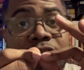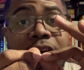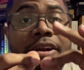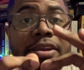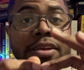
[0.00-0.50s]

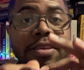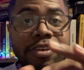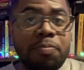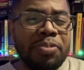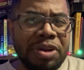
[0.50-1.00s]
target
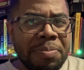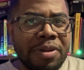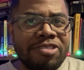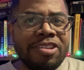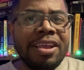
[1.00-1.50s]
is pretty
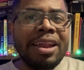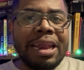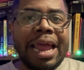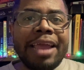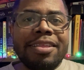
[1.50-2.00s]
much
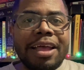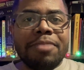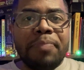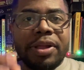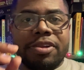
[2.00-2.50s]
like
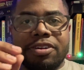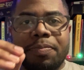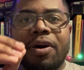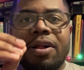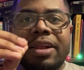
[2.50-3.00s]
that billiard
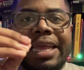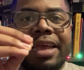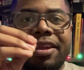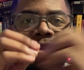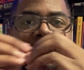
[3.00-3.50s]
ball
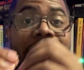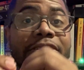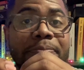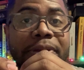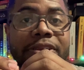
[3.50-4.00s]
hitting the
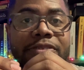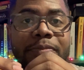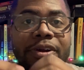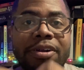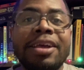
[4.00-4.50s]
other billiard
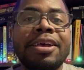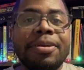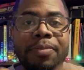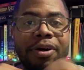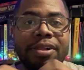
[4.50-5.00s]

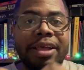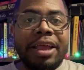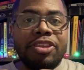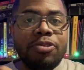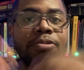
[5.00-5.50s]
ball
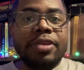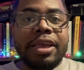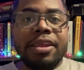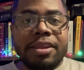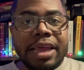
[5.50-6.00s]
and you
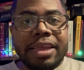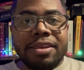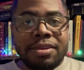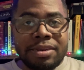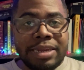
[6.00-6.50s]
getting like
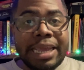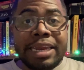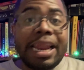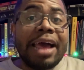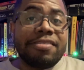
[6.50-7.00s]
an
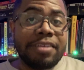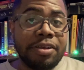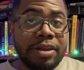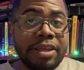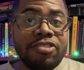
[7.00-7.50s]
inelastic
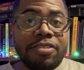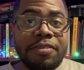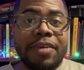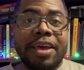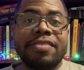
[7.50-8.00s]
collision
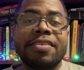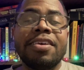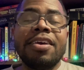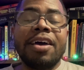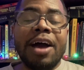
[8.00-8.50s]
event.
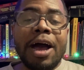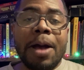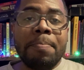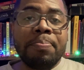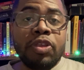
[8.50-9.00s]

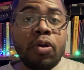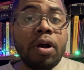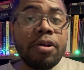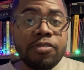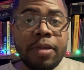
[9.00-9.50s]
You
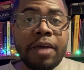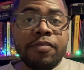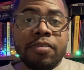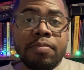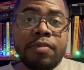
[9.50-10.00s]
also have
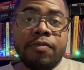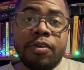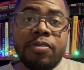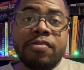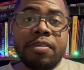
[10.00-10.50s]
something
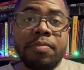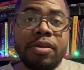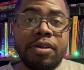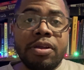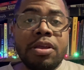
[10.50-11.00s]
very
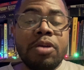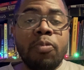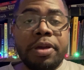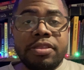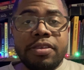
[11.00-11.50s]
similar
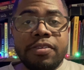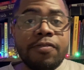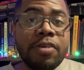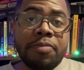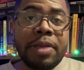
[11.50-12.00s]
with these
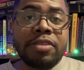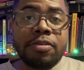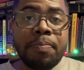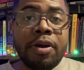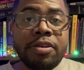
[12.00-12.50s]
fundamental
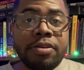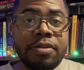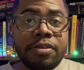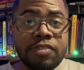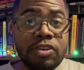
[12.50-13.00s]

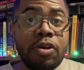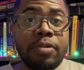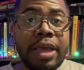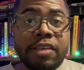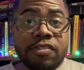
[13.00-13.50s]
particles known
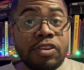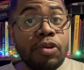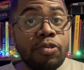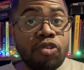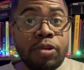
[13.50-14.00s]
as
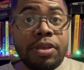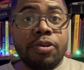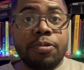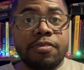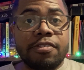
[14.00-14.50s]

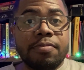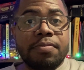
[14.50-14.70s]
neutrinos.